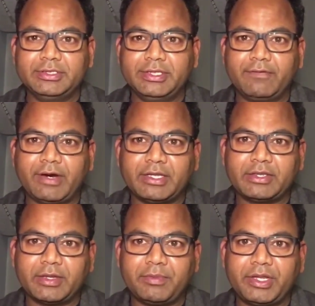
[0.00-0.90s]
there was
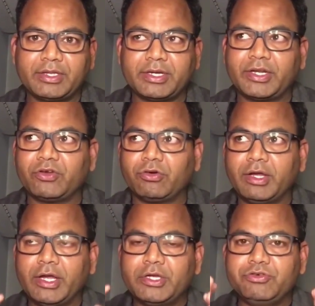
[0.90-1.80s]
some reason you
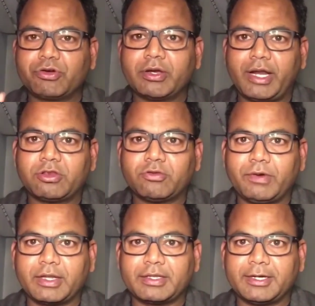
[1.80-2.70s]
know UK also
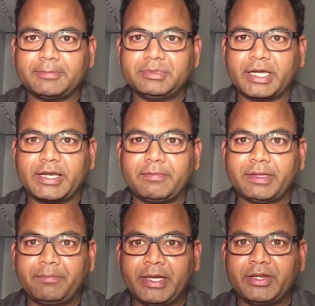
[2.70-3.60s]
was the, the give
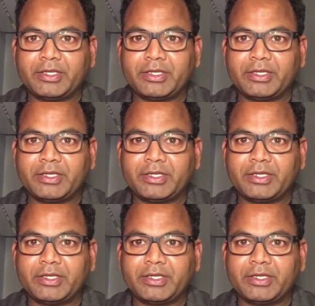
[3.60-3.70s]
the main